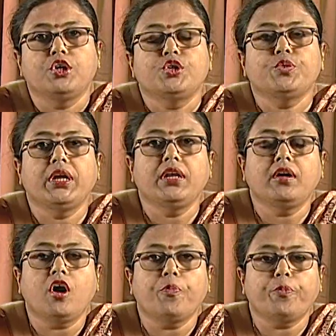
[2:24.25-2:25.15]
to
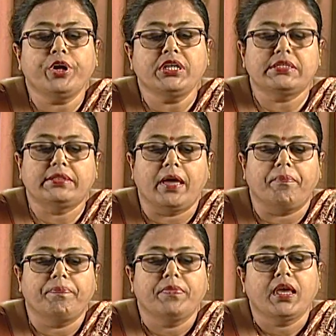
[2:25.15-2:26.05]
incorporate them